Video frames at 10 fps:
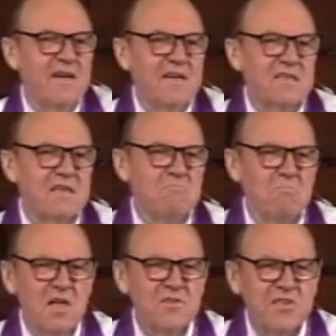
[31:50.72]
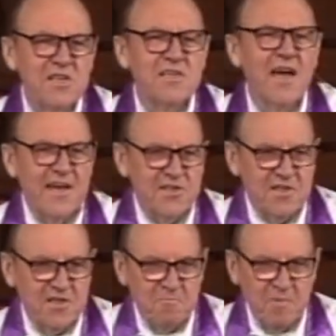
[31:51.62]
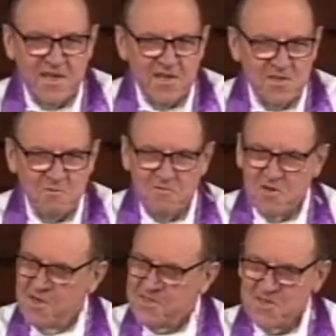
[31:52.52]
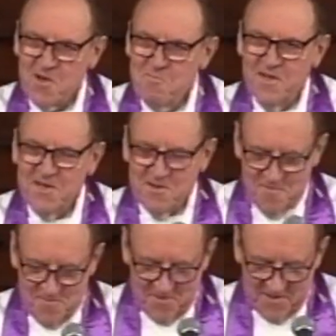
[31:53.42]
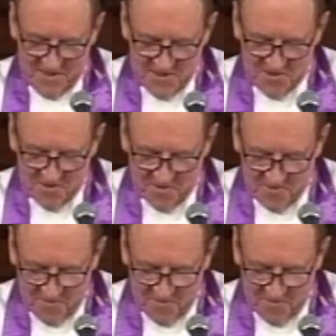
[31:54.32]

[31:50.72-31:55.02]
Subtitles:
that multitasks because we've got so many different things to do.